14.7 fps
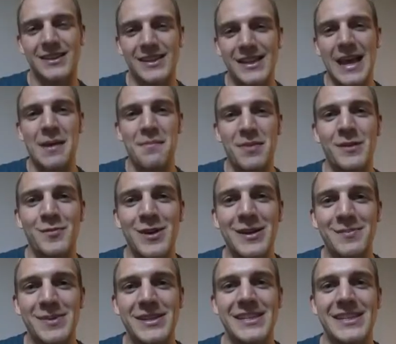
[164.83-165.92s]
it can be really
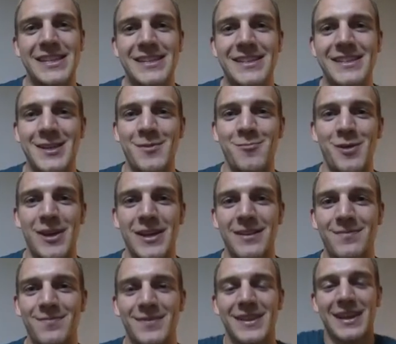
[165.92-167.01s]
busy in the subway,
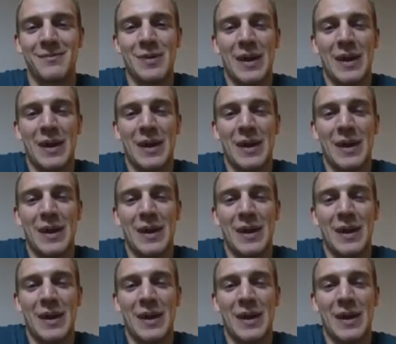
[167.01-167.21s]
like